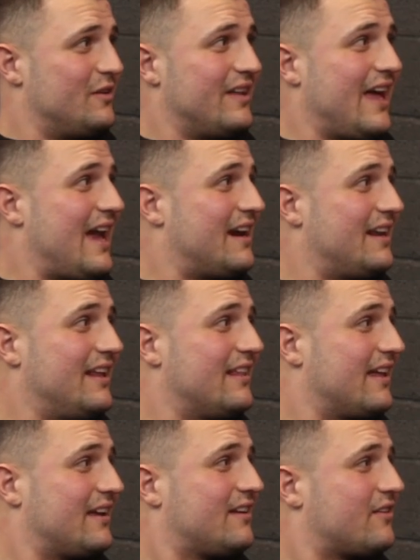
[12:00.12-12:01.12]
really had any
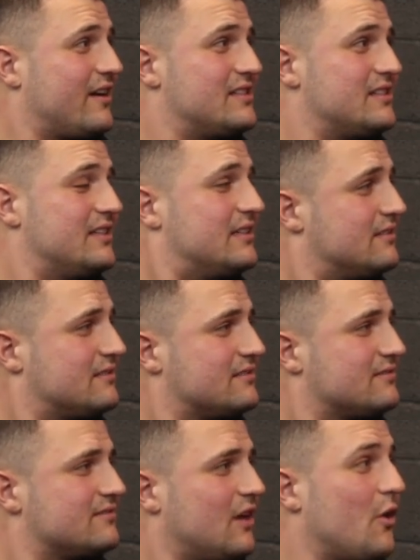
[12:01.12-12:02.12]
like crazy.
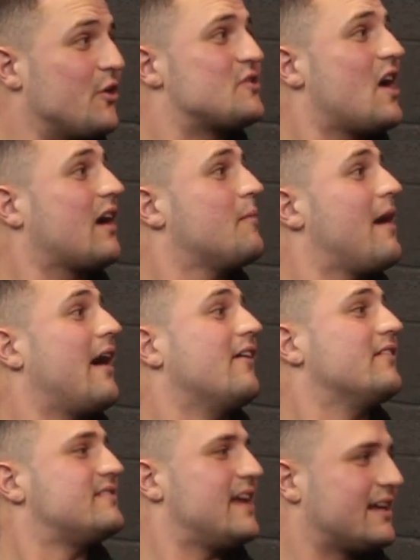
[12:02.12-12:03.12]
Oh, you're talking
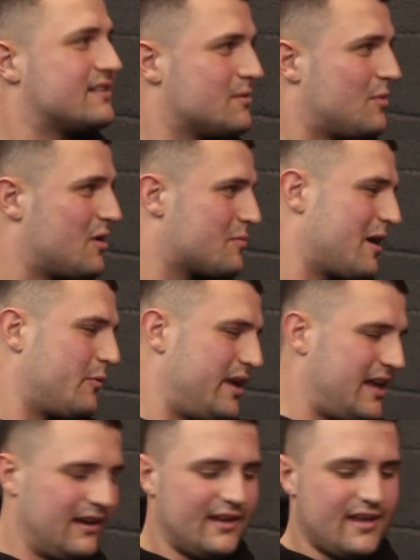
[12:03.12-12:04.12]
about taking someone under my wing?